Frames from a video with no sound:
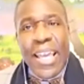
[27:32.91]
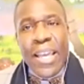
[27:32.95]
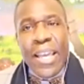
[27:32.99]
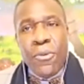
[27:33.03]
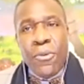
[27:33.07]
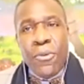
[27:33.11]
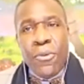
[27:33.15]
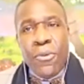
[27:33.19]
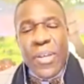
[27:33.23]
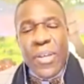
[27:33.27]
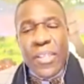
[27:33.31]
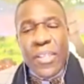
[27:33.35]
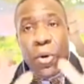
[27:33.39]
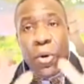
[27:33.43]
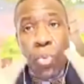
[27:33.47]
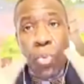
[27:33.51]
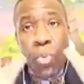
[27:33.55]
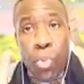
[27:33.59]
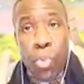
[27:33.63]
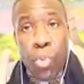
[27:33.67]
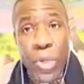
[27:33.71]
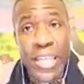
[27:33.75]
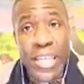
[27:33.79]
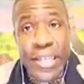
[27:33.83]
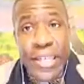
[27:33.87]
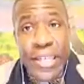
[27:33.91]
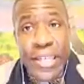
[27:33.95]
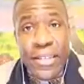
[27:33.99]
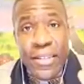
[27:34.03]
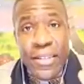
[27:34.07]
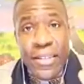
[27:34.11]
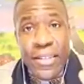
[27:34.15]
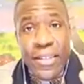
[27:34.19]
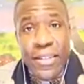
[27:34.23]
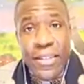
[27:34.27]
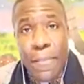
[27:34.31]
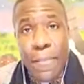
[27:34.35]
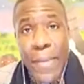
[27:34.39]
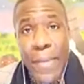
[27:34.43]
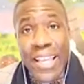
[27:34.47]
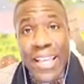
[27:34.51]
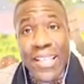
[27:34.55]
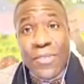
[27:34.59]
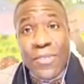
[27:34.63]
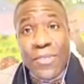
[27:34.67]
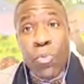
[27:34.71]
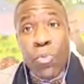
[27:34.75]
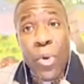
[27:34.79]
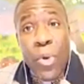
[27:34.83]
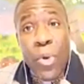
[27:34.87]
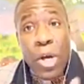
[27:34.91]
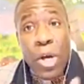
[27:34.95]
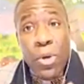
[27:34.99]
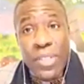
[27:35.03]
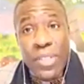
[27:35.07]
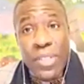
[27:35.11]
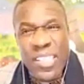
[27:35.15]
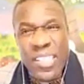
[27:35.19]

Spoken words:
with the we that makes wellness.